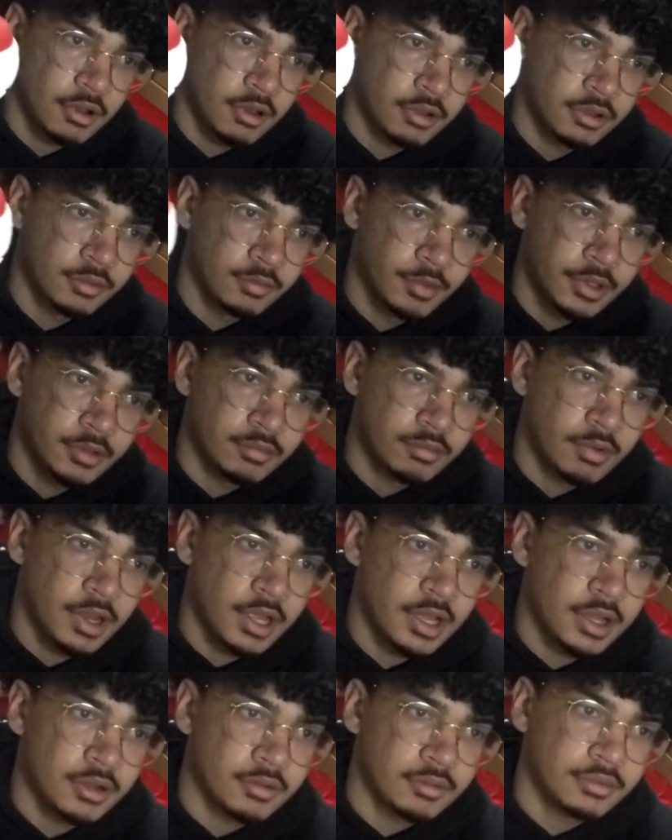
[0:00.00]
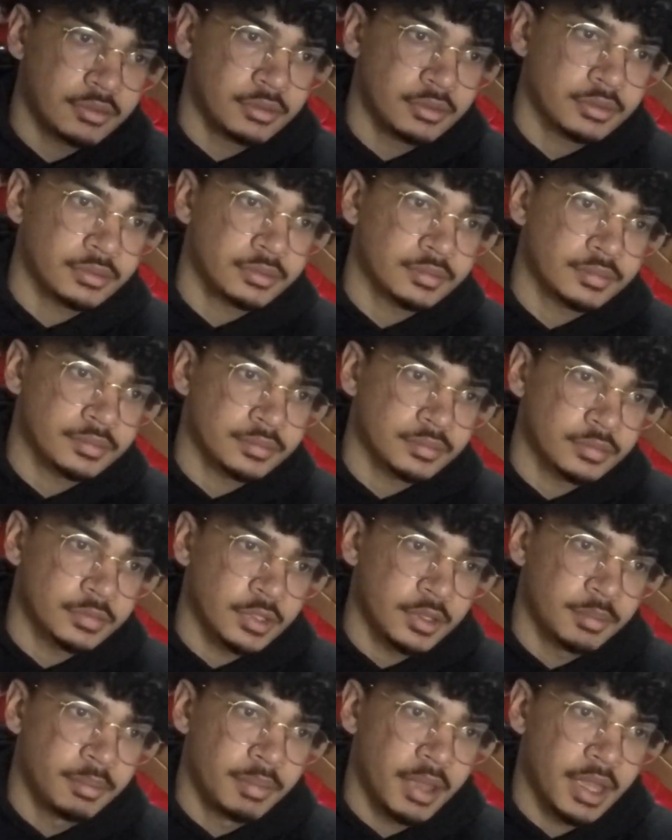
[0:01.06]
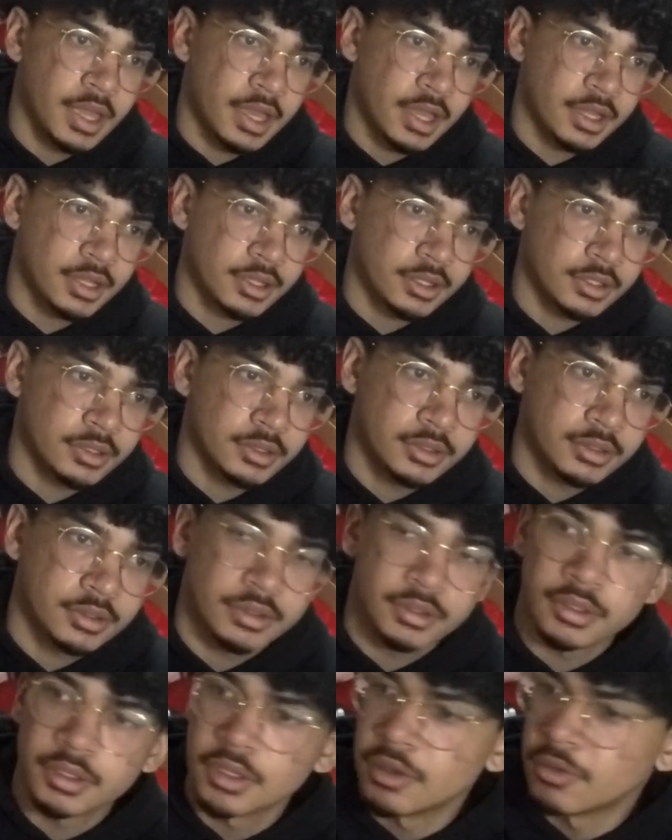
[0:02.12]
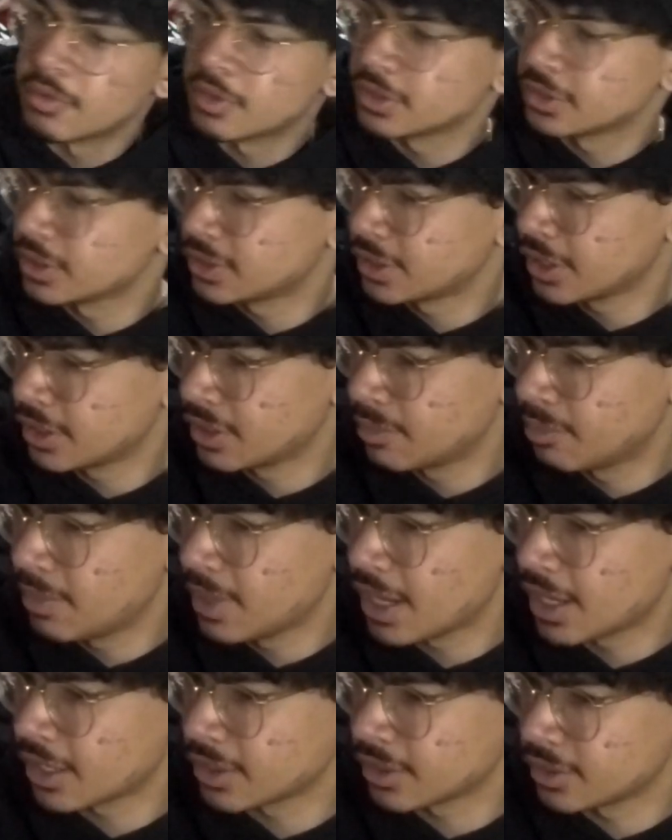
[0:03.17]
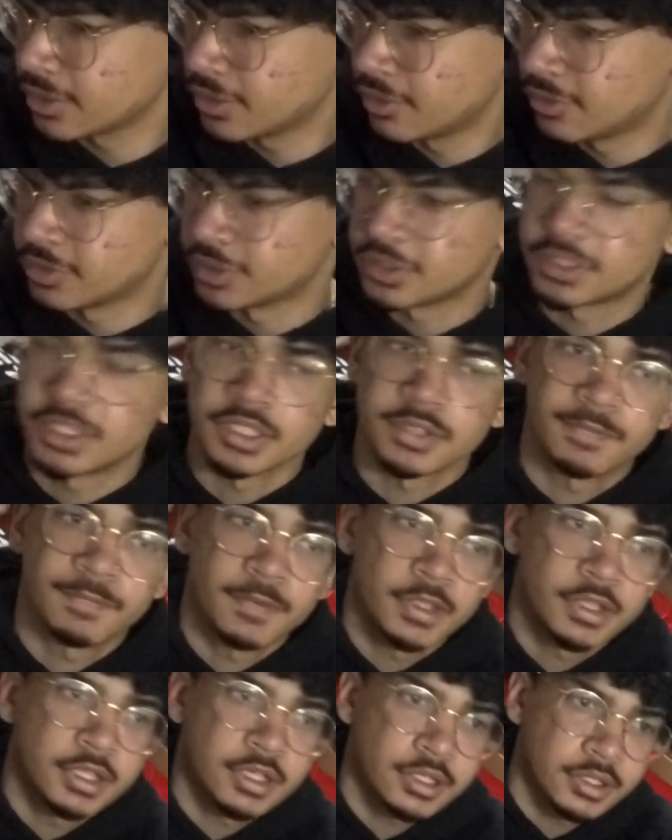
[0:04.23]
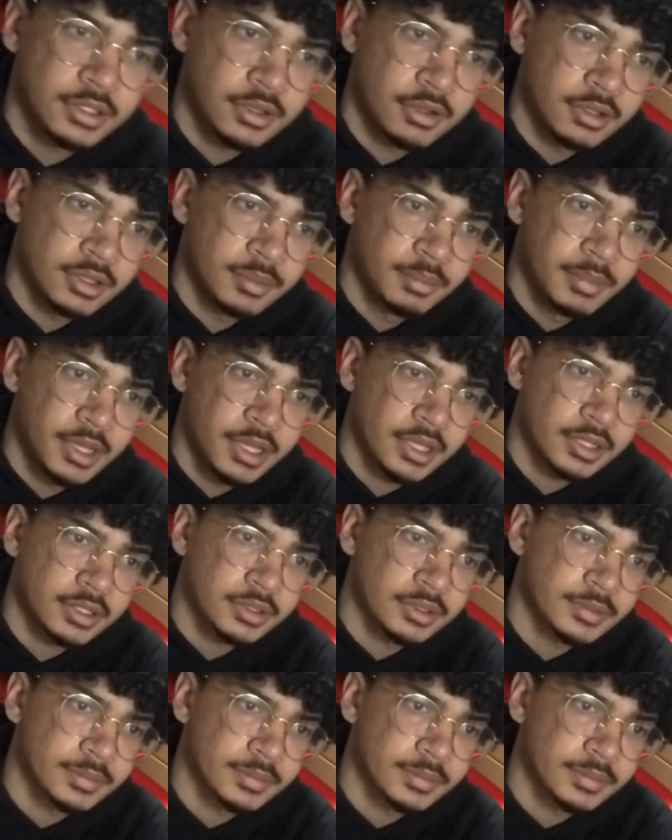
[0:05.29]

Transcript: all the way around. The back. What does it say on the back? Or it just says Fila on the back.